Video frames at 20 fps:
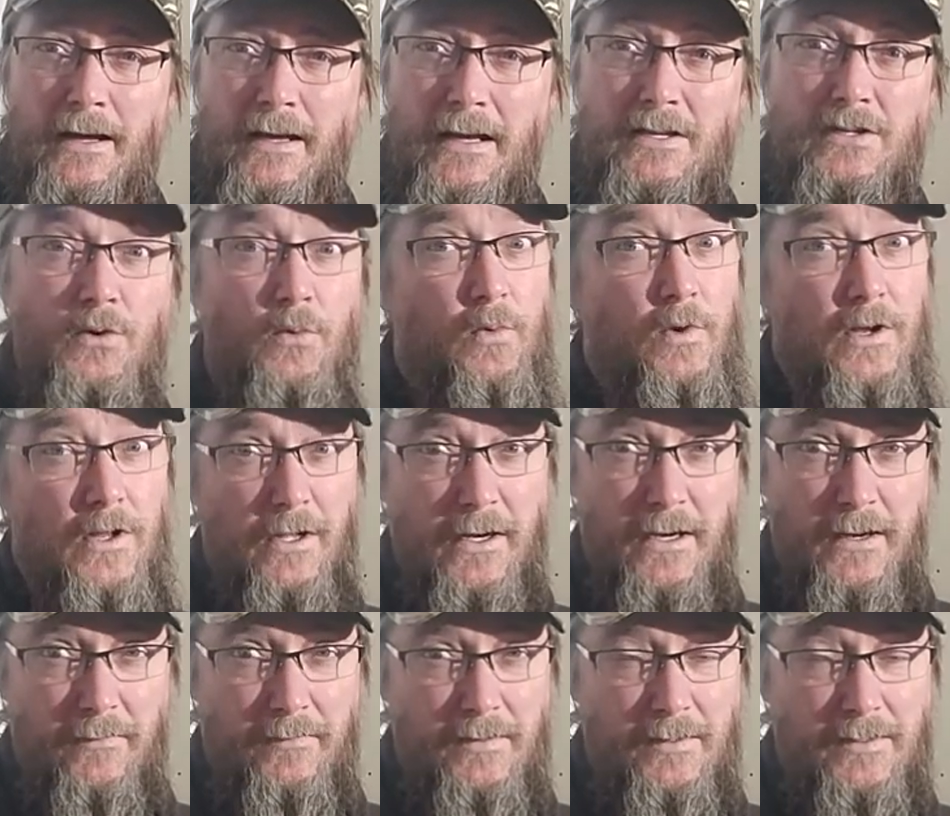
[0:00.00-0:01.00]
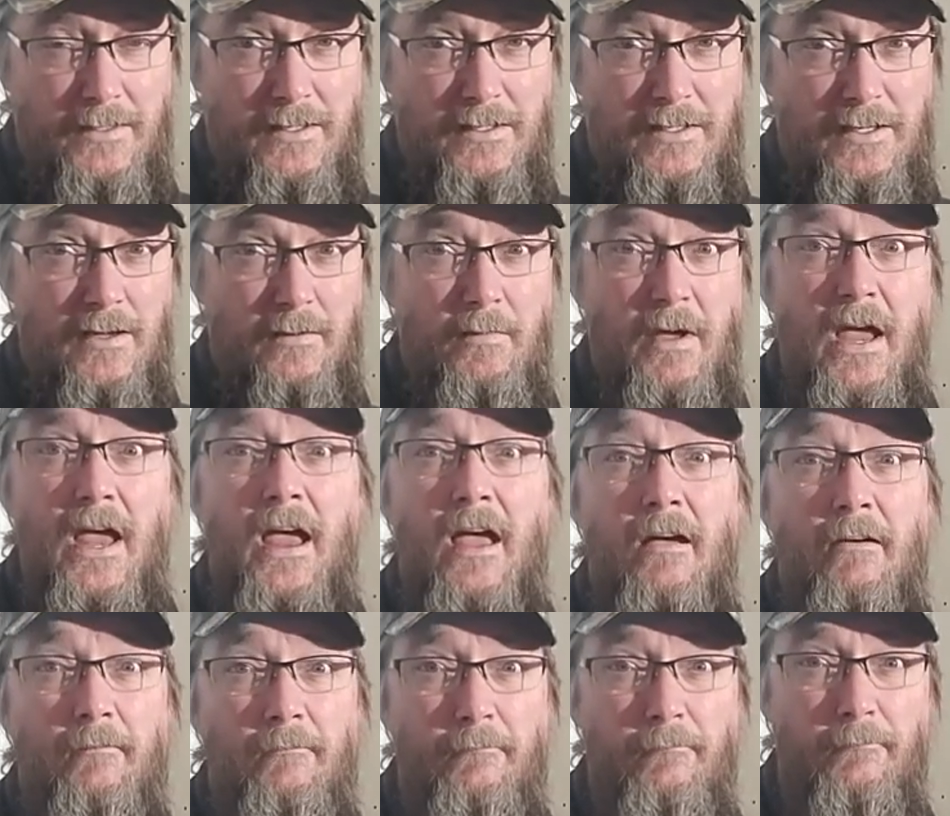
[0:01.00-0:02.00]
It's a really nifty system,
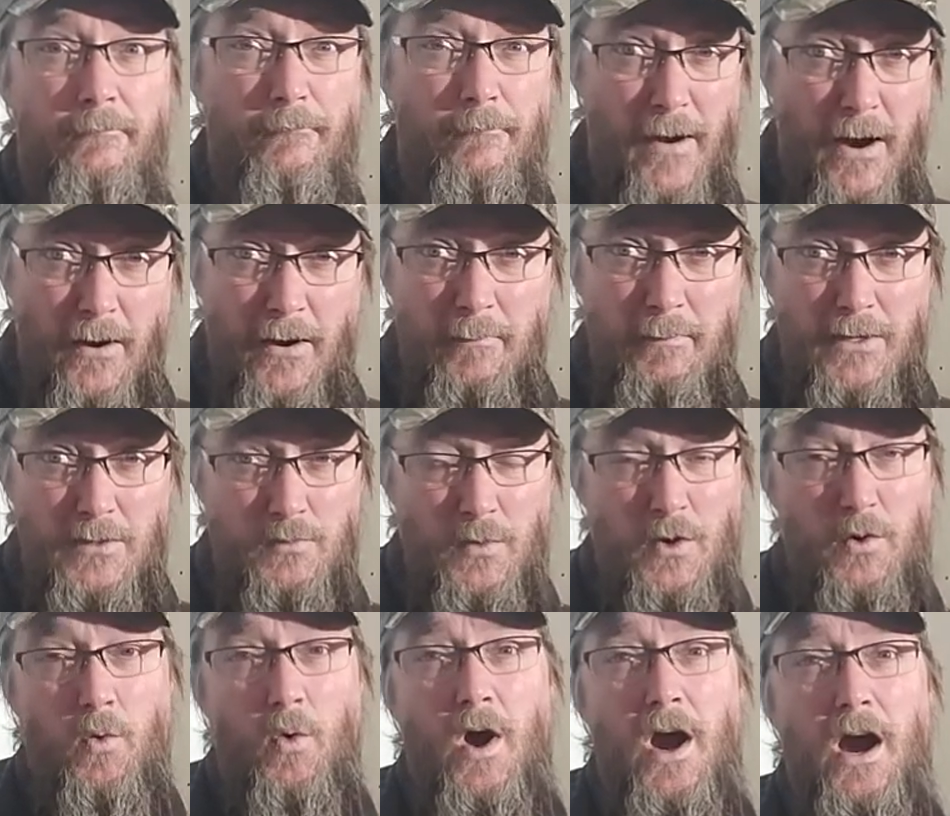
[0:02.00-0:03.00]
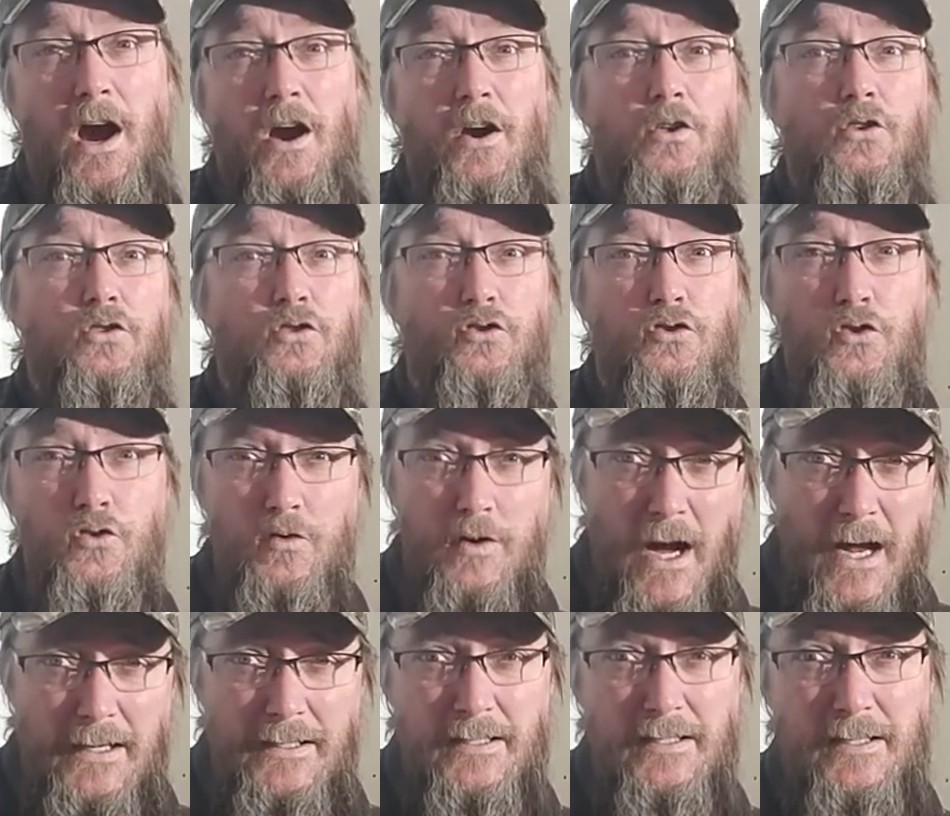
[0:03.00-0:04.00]
very much required. Do
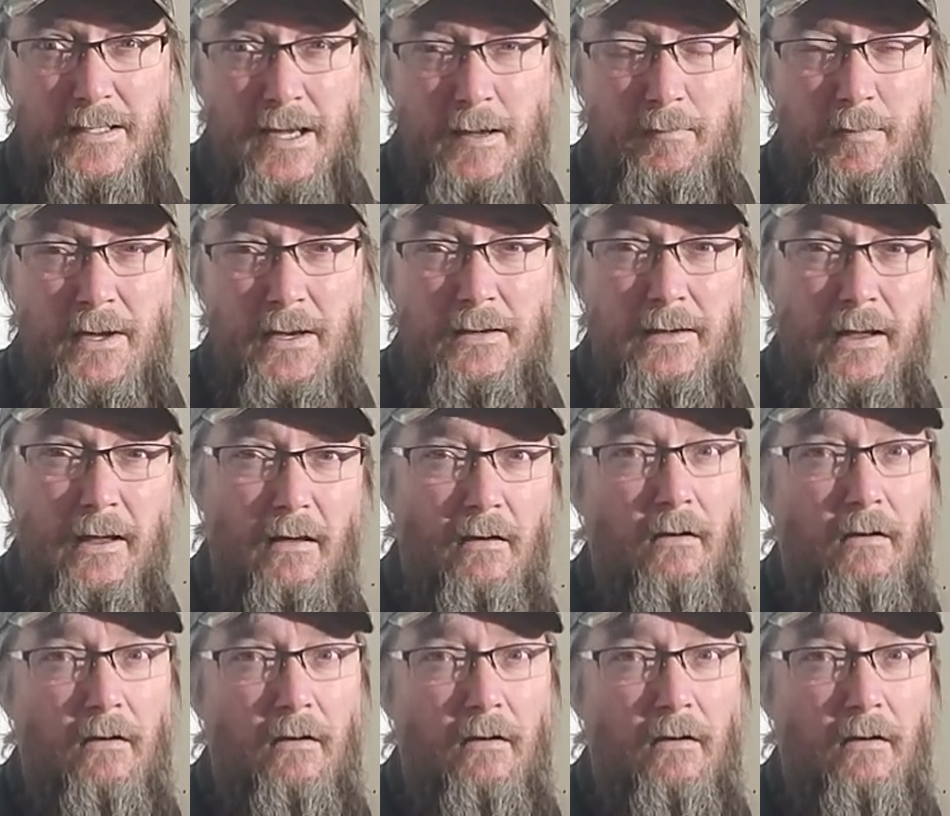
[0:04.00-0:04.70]
not skip it.